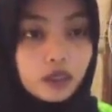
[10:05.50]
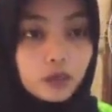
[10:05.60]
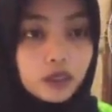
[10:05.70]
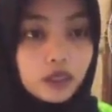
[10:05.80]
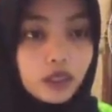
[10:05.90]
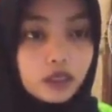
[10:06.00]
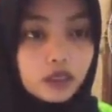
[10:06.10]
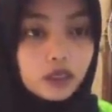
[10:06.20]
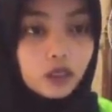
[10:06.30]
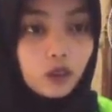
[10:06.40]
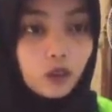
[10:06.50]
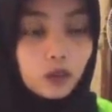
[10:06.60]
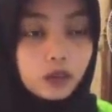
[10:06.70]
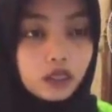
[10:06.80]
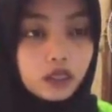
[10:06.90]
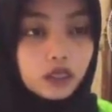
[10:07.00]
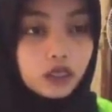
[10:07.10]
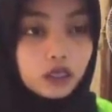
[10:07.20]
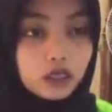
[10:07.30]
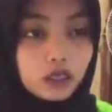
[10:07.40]
At the beginning of the
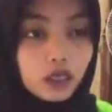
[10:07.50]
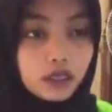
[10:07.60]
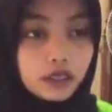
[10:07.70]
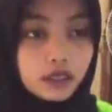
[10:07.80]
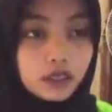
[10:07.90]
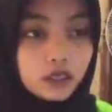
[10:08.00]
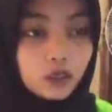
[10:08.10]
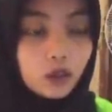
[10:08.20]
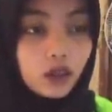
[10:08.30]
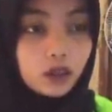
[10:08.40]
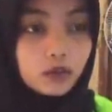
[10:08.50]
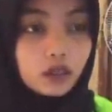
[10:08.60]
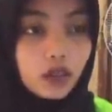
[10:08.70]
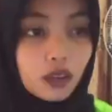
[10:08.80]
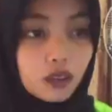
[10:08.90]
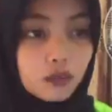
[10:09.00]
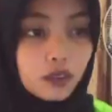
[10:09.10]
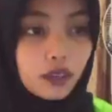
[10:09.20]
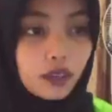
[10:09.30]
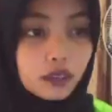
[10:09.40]
lesson, the teacher warms
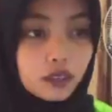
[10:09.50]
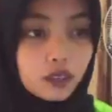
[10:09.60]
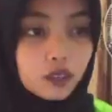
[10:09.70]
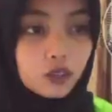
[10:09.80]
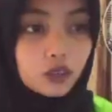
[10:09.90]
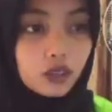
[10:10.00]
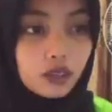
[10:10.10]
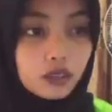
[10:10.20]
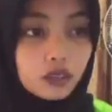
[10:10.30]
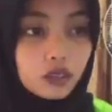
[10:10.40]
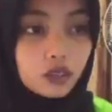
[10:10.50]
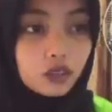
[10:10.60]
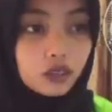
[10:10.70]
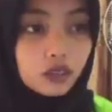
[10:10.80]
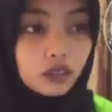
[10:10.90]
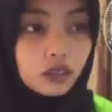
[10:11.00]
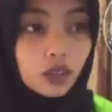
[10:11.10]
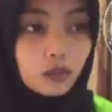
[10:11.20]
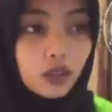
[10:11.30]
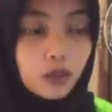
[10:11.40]
up by asking students to
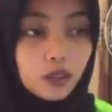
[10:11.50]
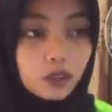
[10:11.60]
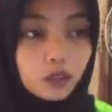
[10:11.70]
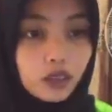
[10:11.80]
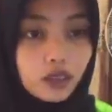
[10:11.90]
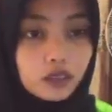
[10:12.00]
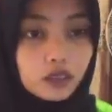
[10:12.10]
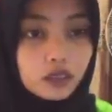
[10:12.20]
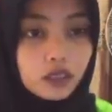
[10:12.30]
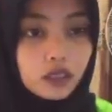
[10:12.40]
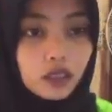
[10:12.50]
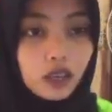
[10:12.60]
read the alphabet together.